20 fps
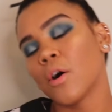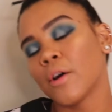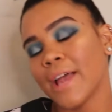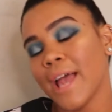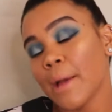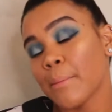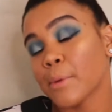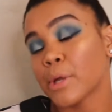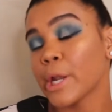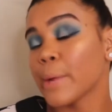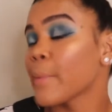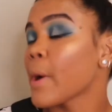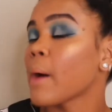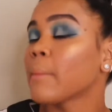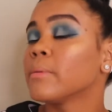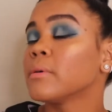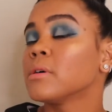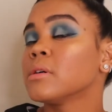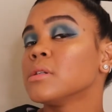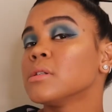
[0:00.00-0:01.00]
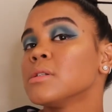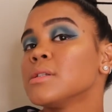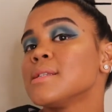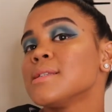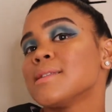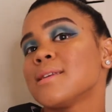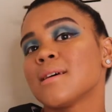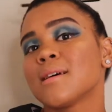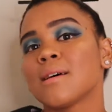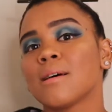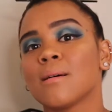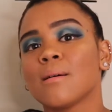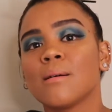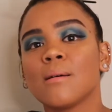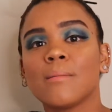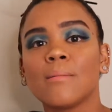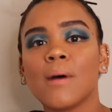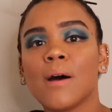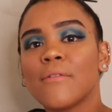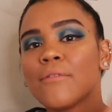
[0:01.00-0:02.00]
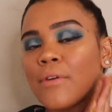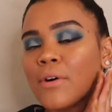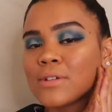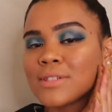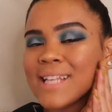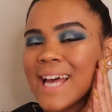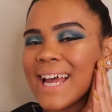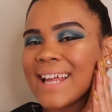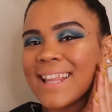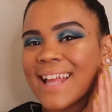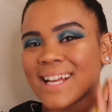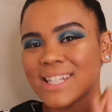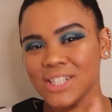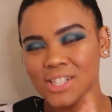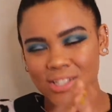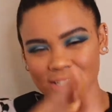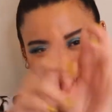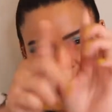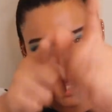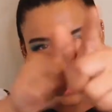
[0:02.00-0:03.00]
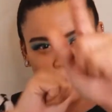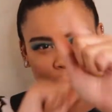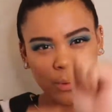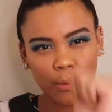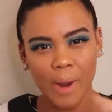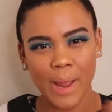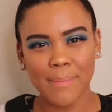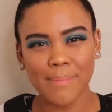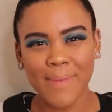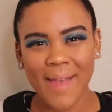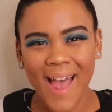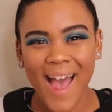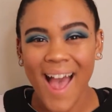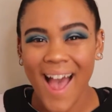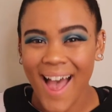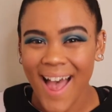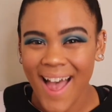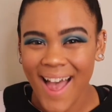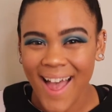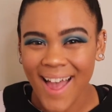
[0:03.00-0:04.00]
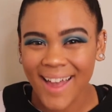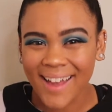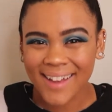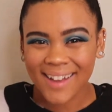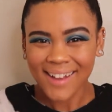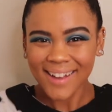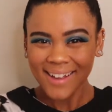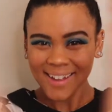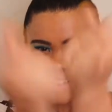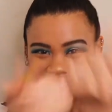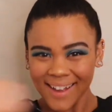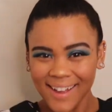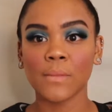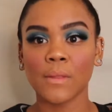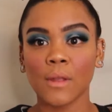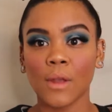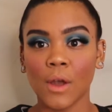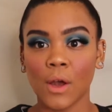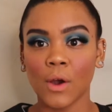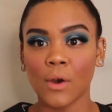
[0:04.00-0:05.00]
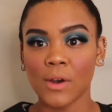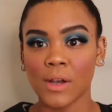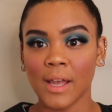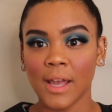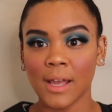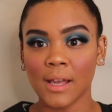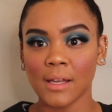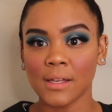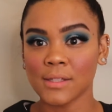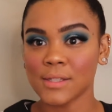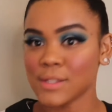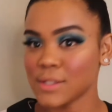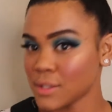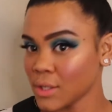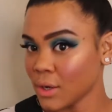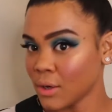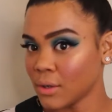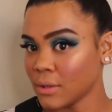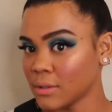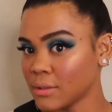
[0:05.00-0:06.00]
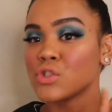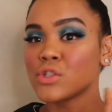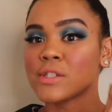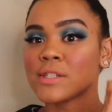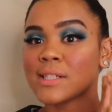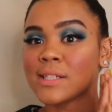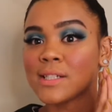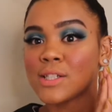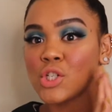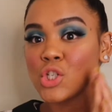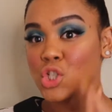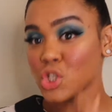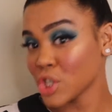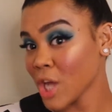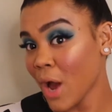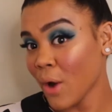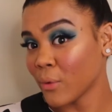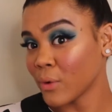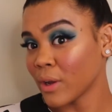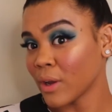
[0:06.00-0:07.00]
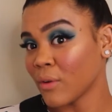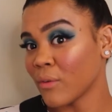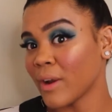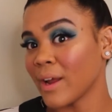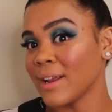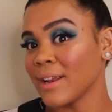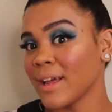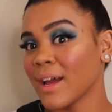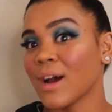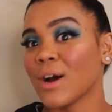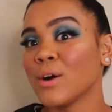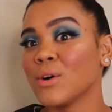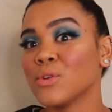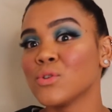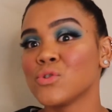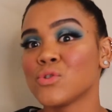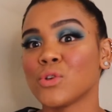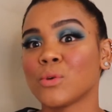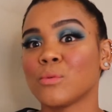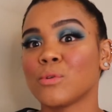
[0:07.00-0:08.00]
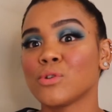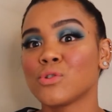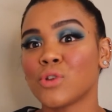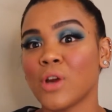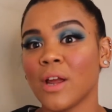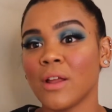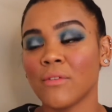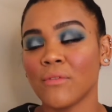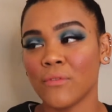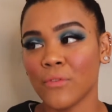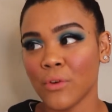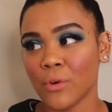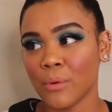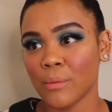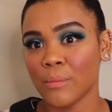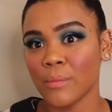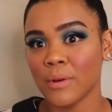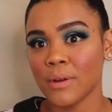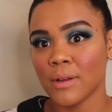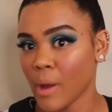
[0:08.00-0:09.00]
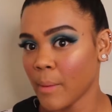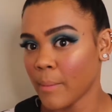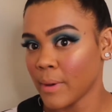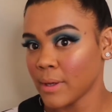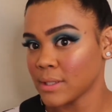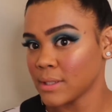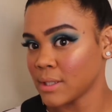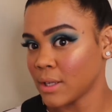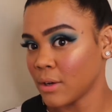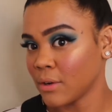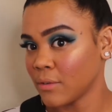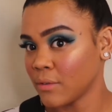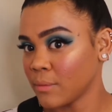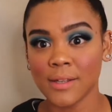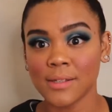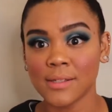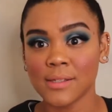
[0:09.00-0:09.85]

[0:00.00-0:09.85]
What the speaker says: Okay, I'm gonna pop on some false eyelashes and I'll be right back. Okay, so Giselle is showering right now, so I'm gonna try and film by myself.